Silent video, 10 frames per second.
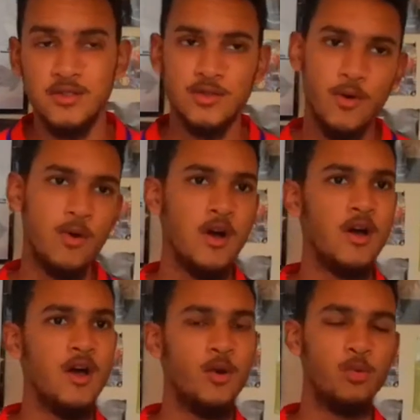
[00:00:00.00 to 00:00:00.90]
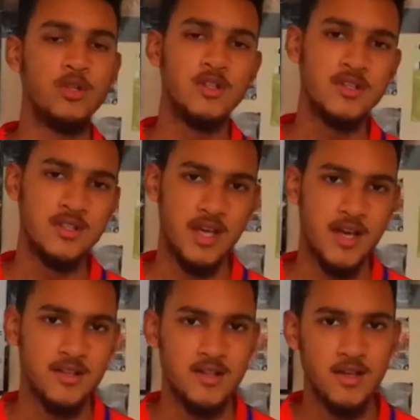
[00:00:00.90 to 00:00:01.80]
So with this
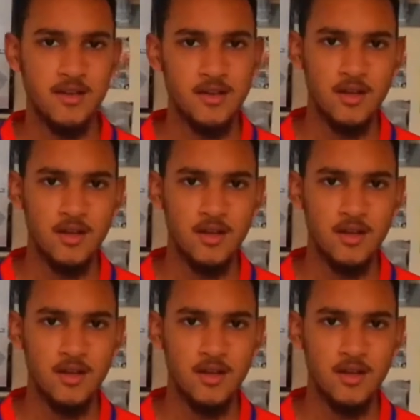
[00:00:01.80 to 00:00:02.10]
tactic,